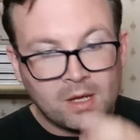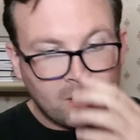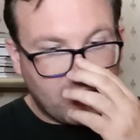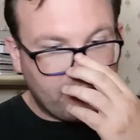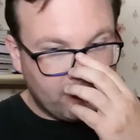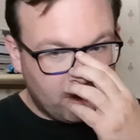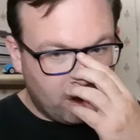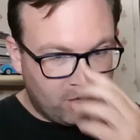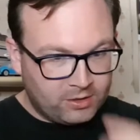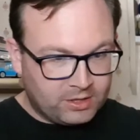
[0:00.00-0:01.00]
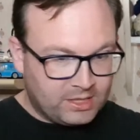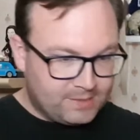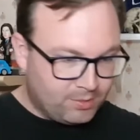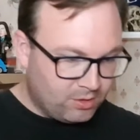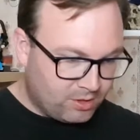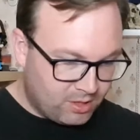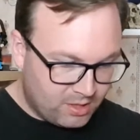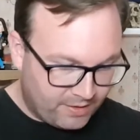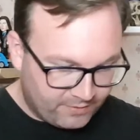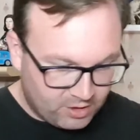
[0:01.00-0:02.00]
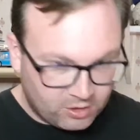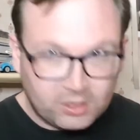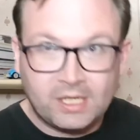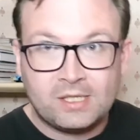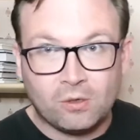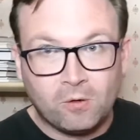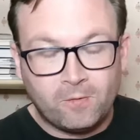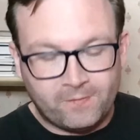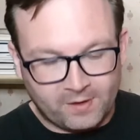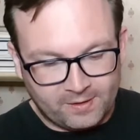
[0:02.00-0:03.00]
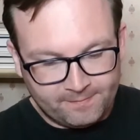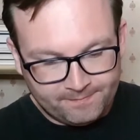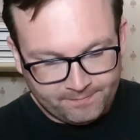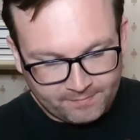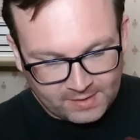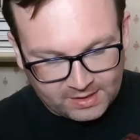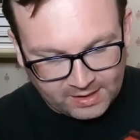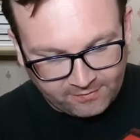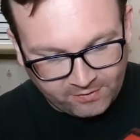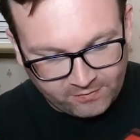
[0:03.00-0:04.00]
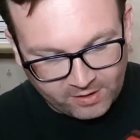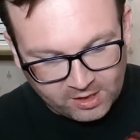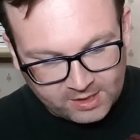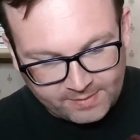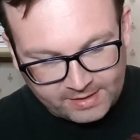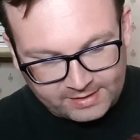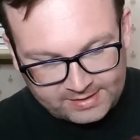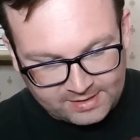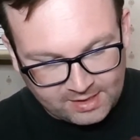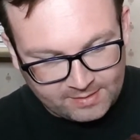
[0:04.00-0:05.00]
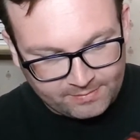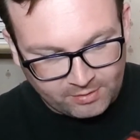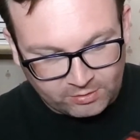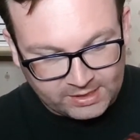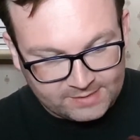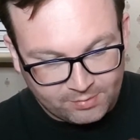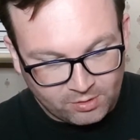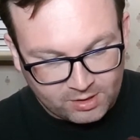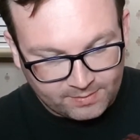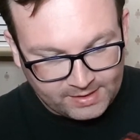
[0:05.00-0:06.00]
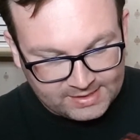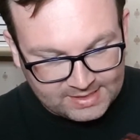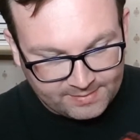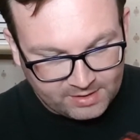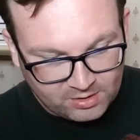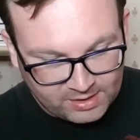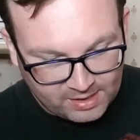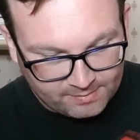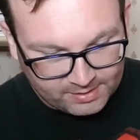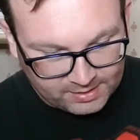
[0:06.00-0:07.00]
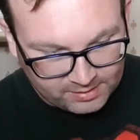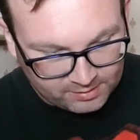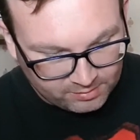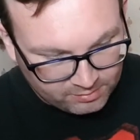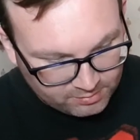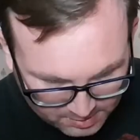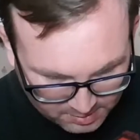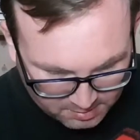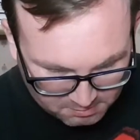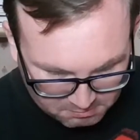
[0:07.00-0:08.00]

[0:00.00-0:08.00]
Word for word: Haven't heard of this book, haven't heard of this author. If you've heard about this guy or this book, please let me know down below. Yeah.